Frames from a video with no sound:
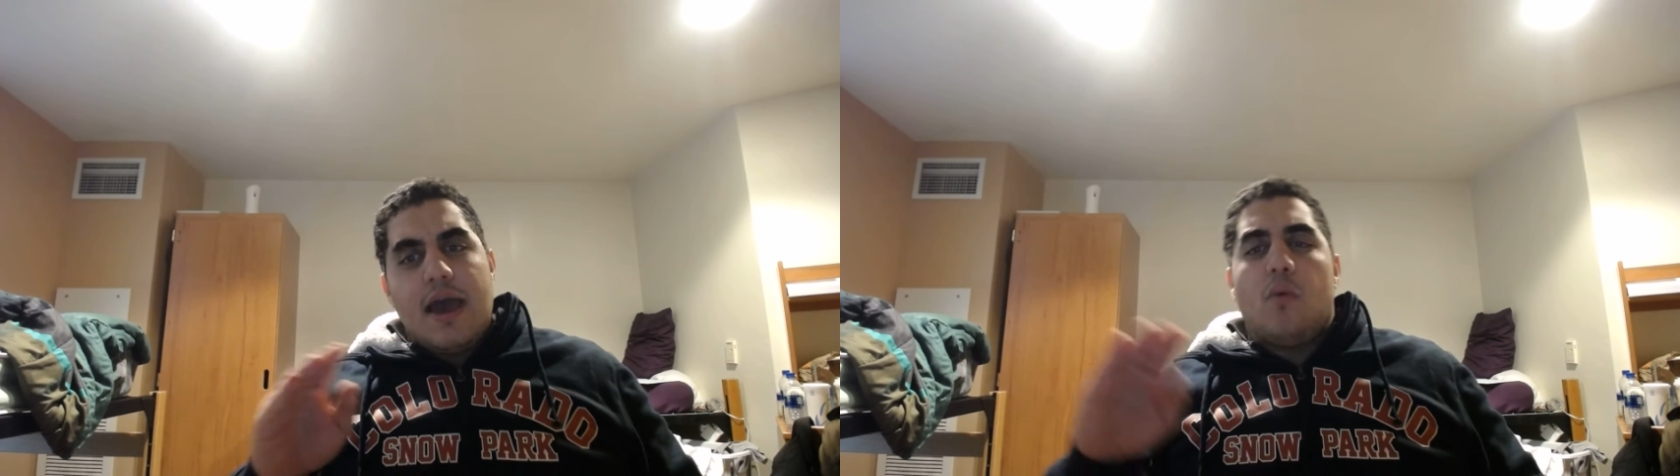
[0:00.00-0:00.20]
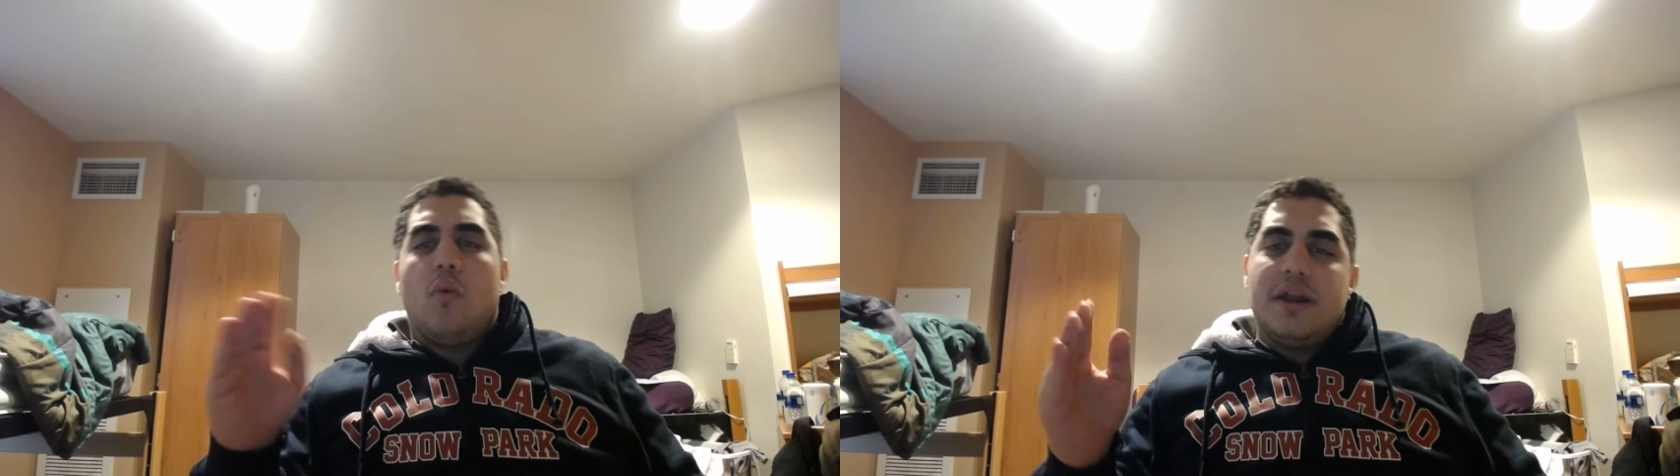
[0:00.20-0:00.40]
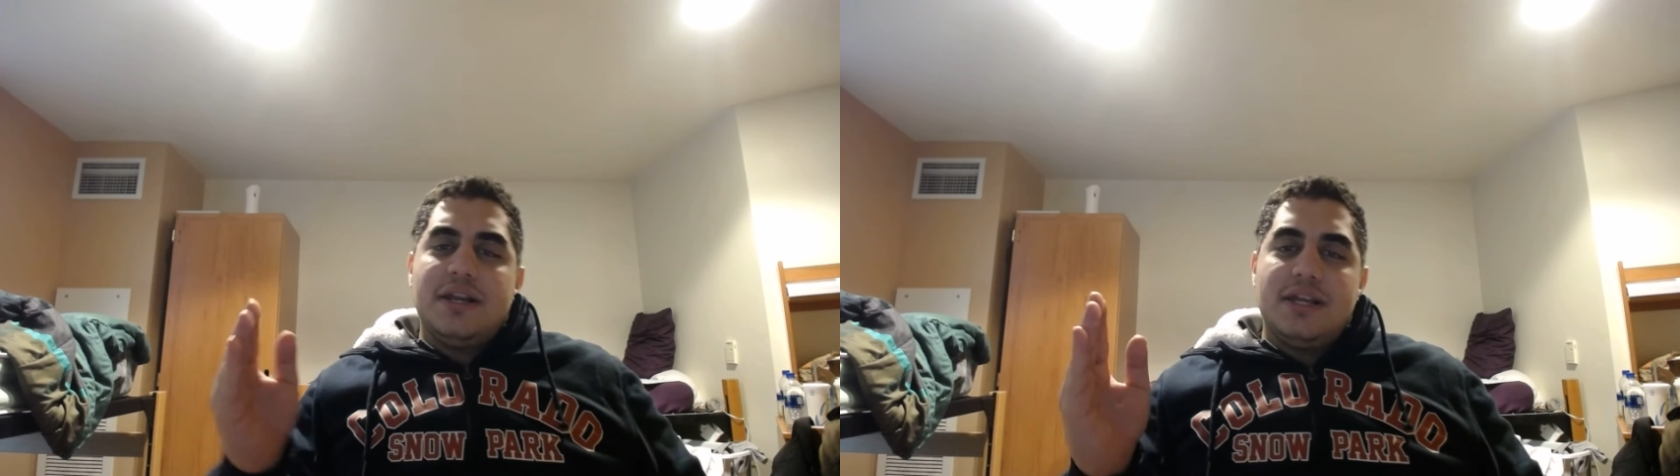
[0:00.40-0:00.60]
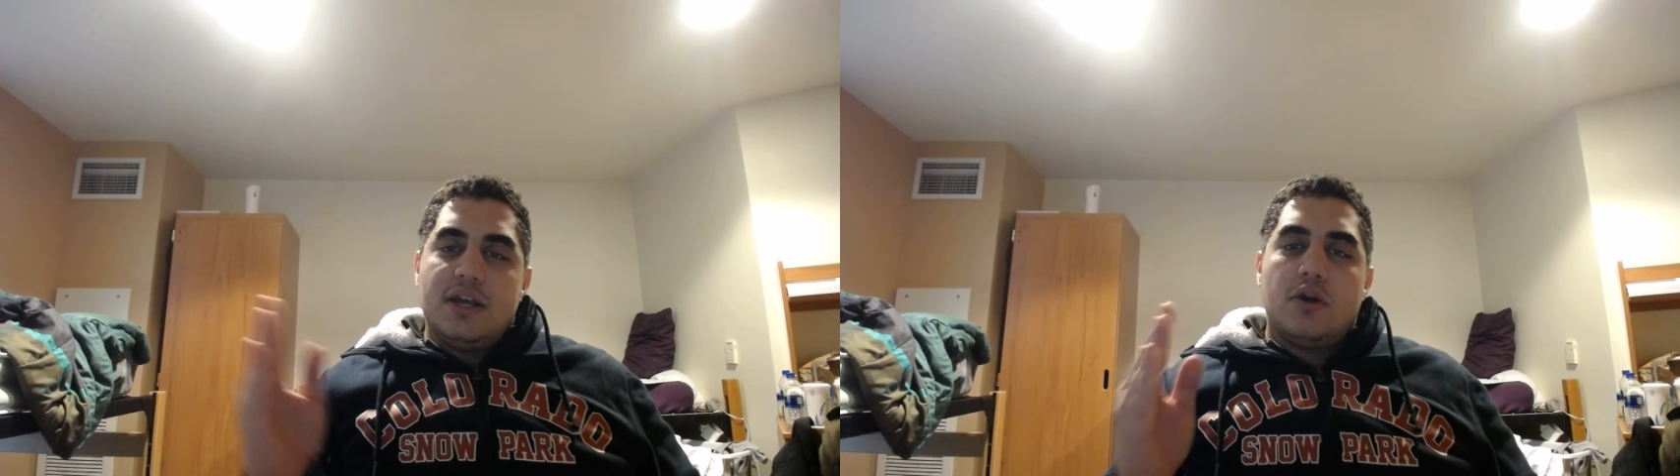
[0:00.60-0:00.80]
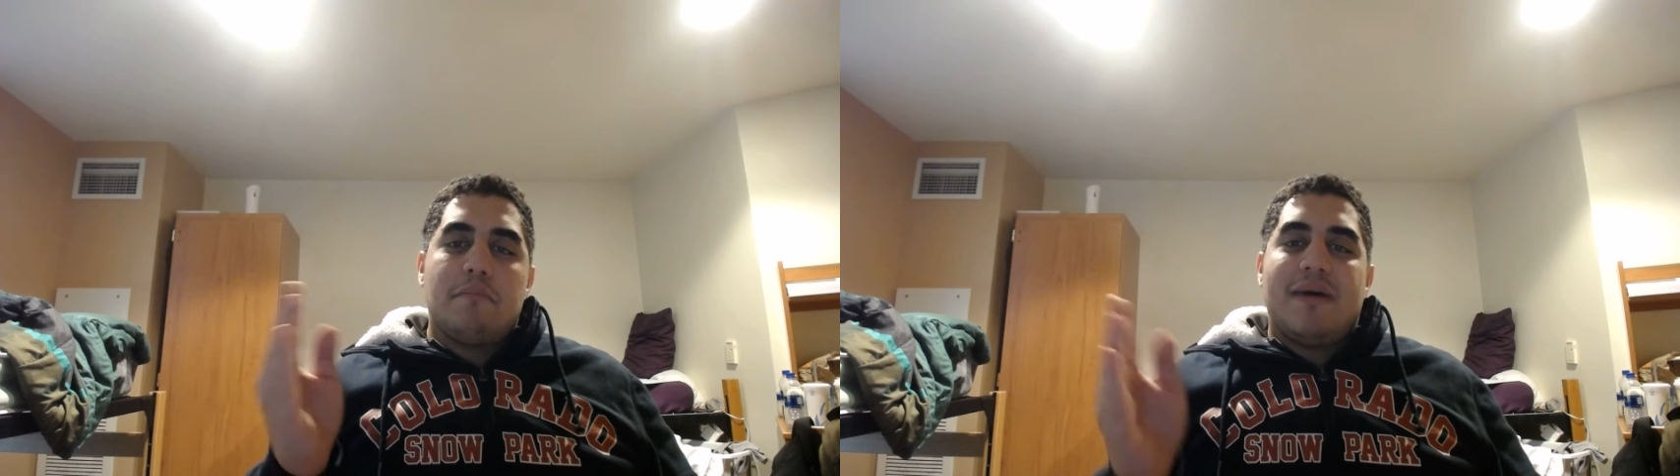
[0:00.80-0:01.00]
1
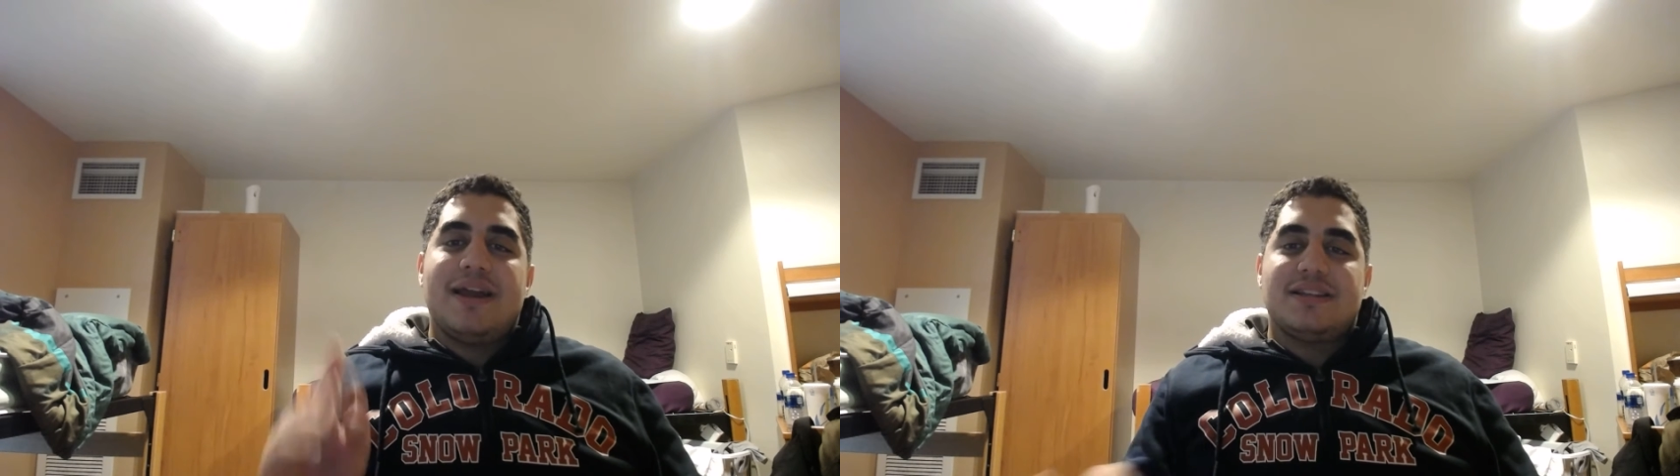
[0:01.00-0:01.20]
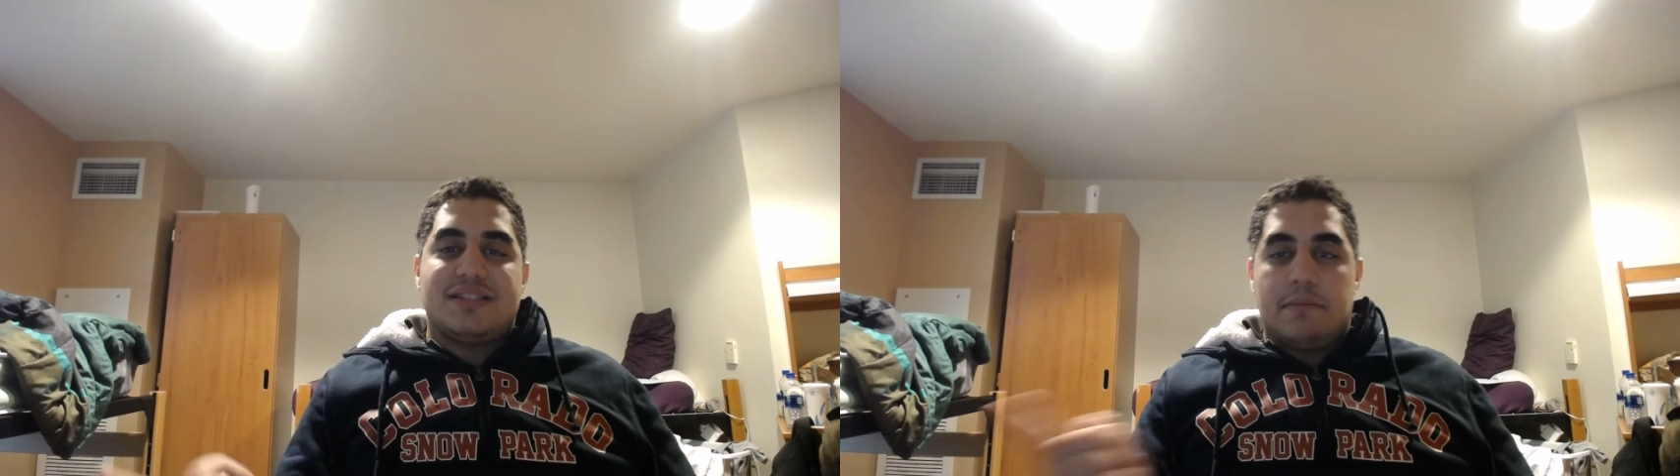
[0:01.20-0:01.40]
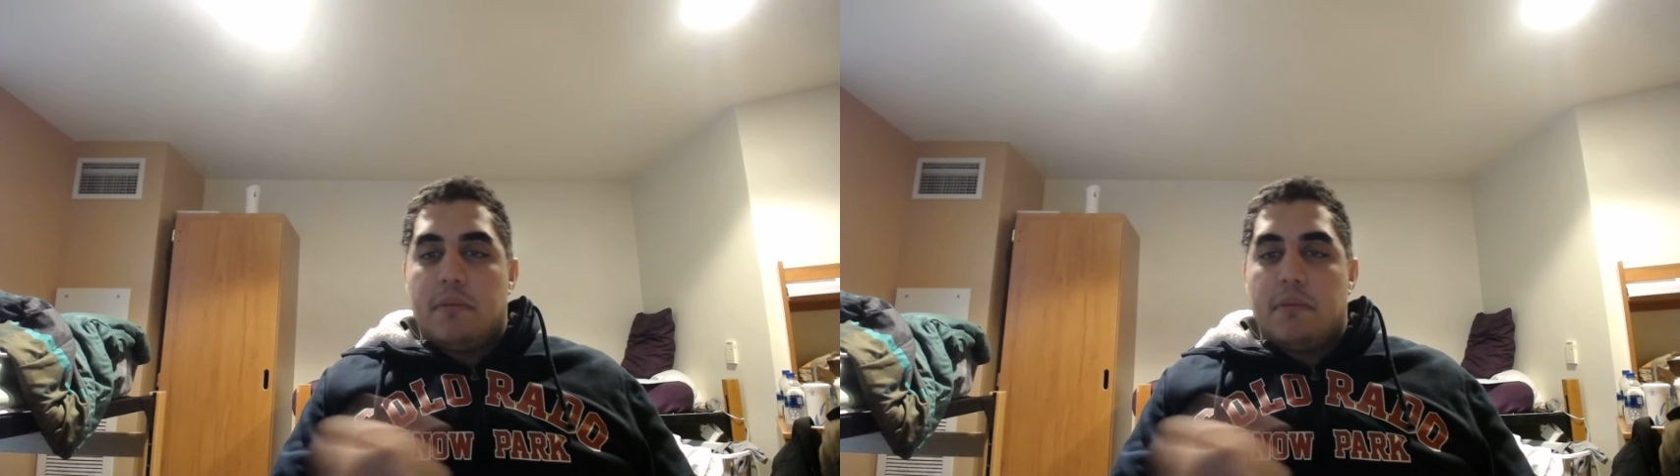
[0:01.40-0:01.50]
year minus a